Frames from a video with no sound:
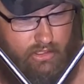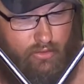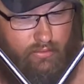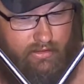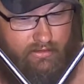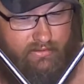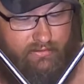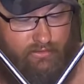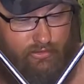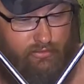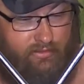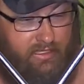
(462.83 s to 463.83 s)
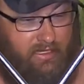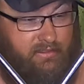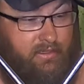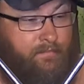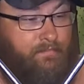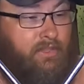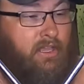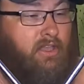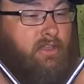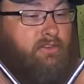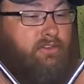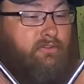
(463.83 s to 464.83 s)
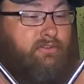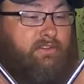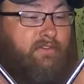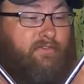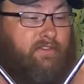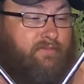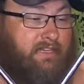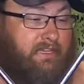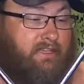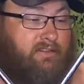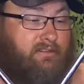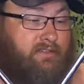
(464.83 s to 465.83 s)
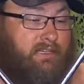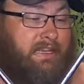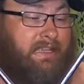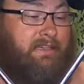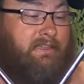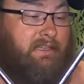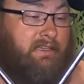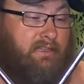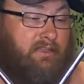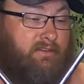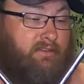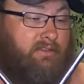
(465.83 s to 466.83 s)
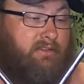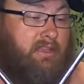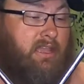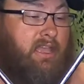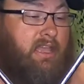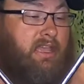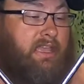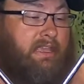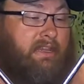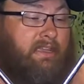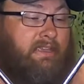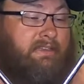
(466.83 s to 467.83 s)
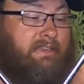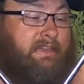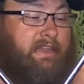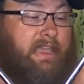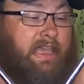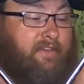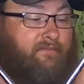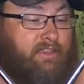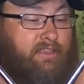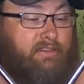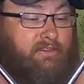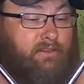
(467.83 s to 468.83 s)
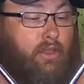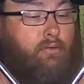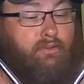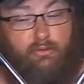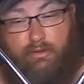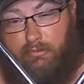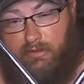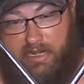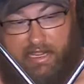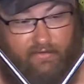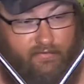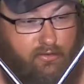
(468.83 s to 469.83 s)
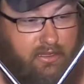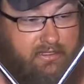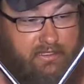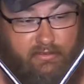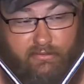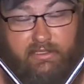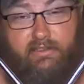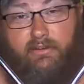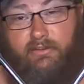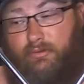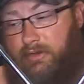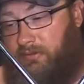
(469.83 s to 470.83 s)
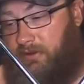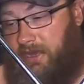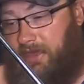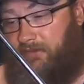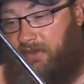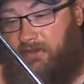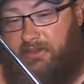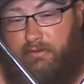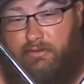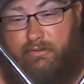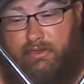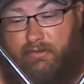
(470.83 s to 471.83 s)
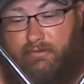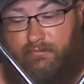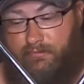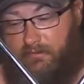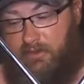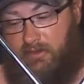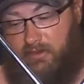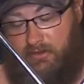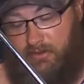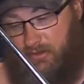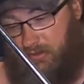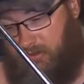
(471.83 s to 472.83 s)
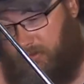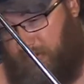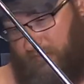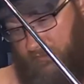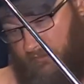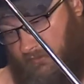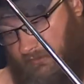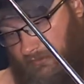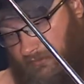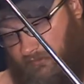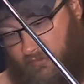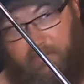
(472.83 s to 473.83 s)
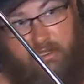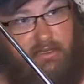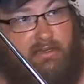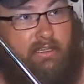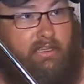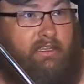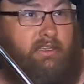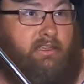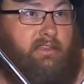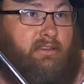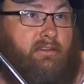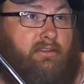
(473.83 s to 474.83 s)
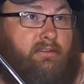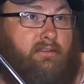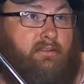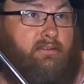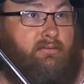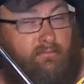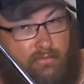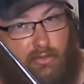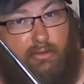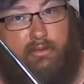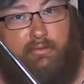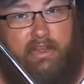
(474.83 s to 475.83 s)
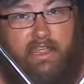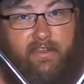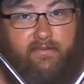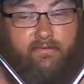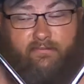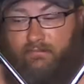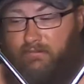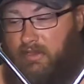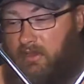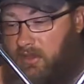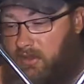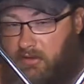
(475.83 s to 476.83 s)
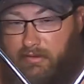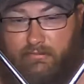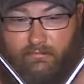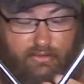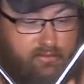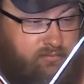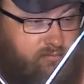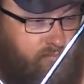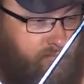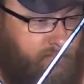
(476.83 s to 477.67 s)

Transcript: Oh, here it is, choose size. So there's a 15 inch, an 18 inch, a 19.5 inch, oh, 21.5. Okay, so that's what these are, 21.5. I thought they were 22. So from end to end, 21.5. All right, so